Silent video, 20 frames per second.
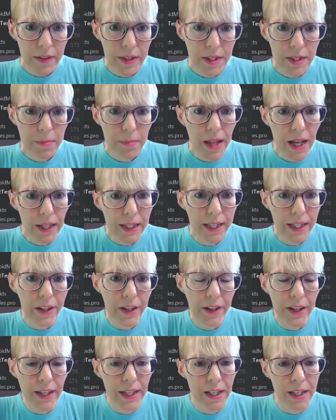This block
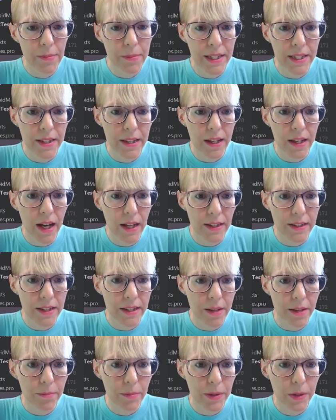here animates the
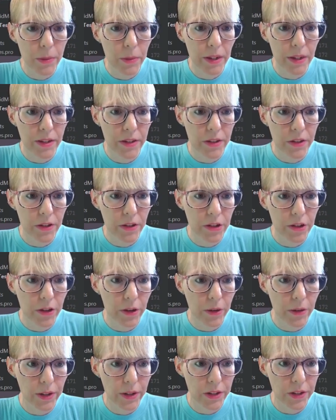content between the search
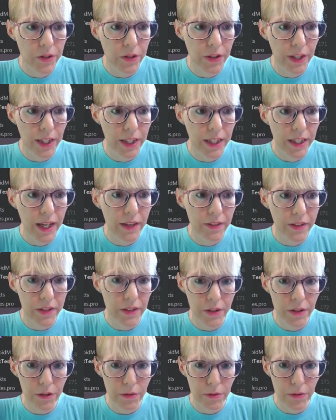loading screen and the
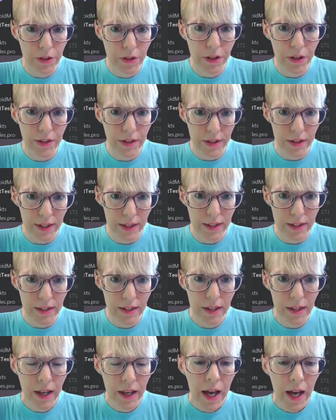search results
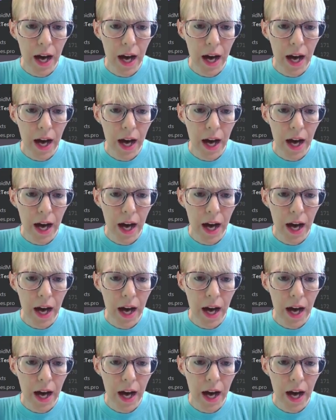list.